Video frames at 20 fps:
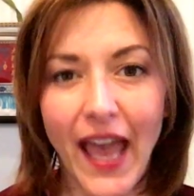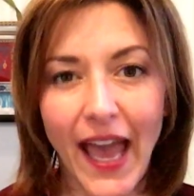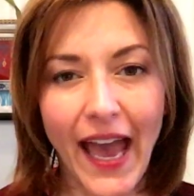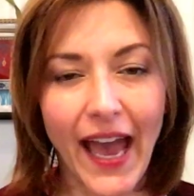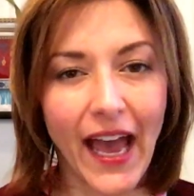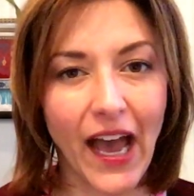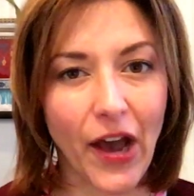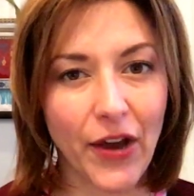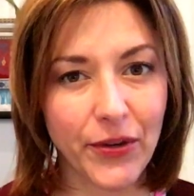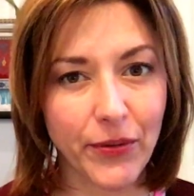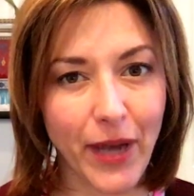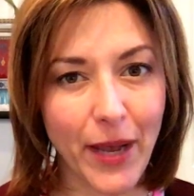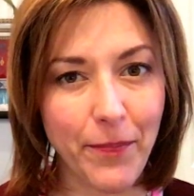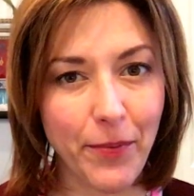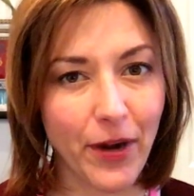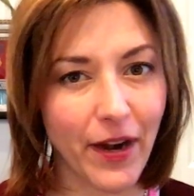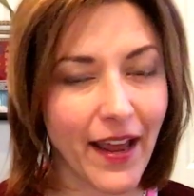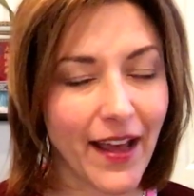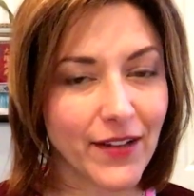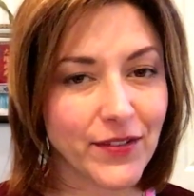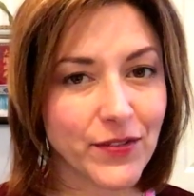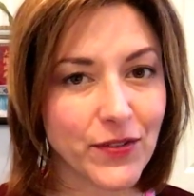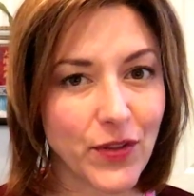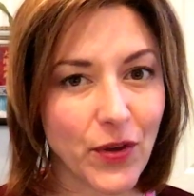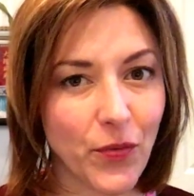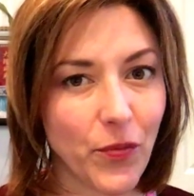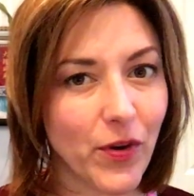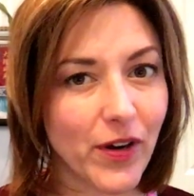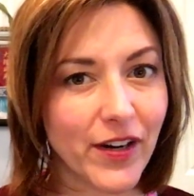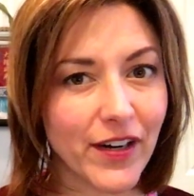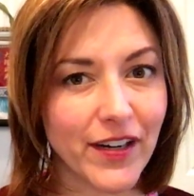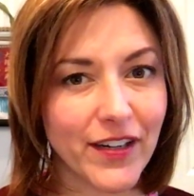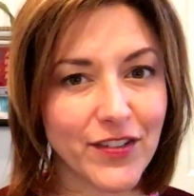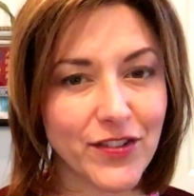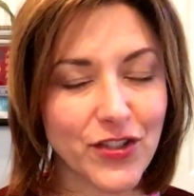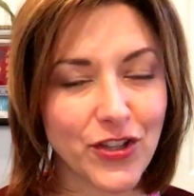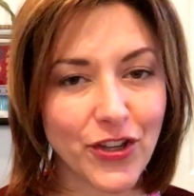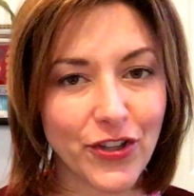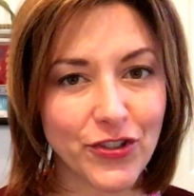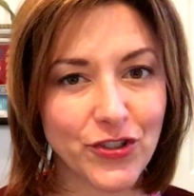How do I pronounce the
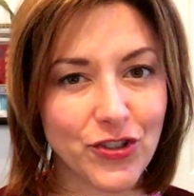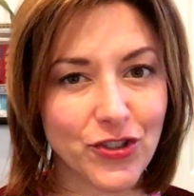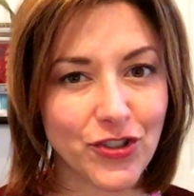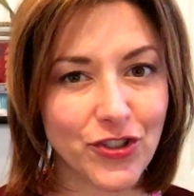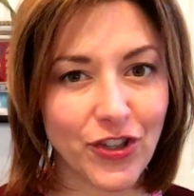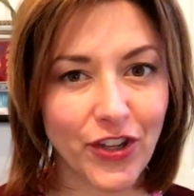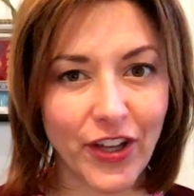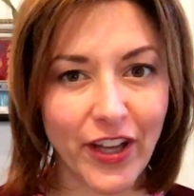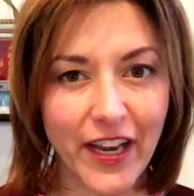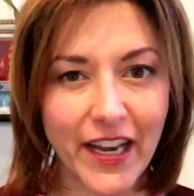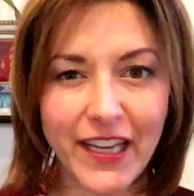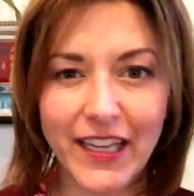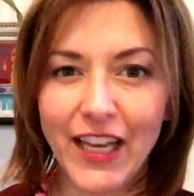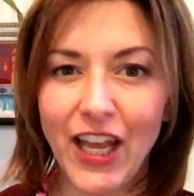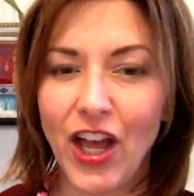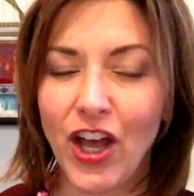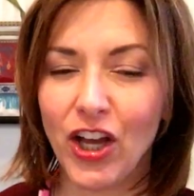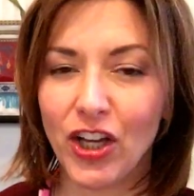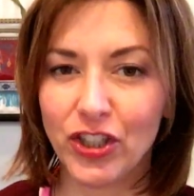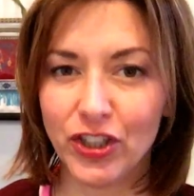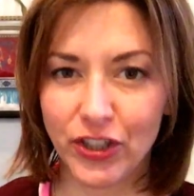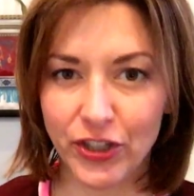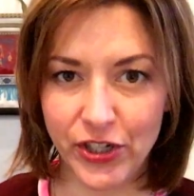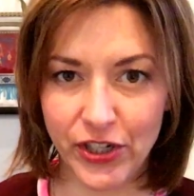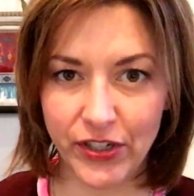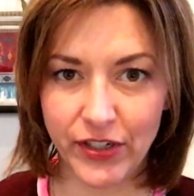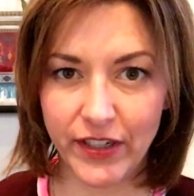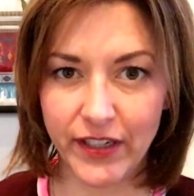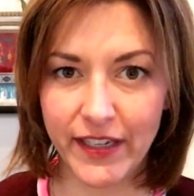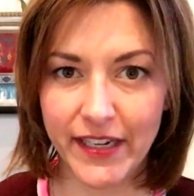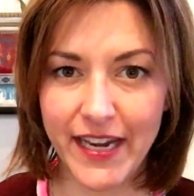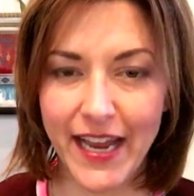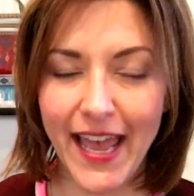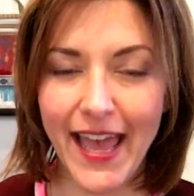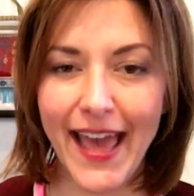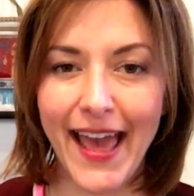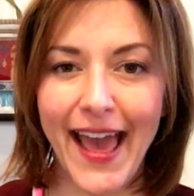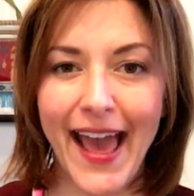words should, could,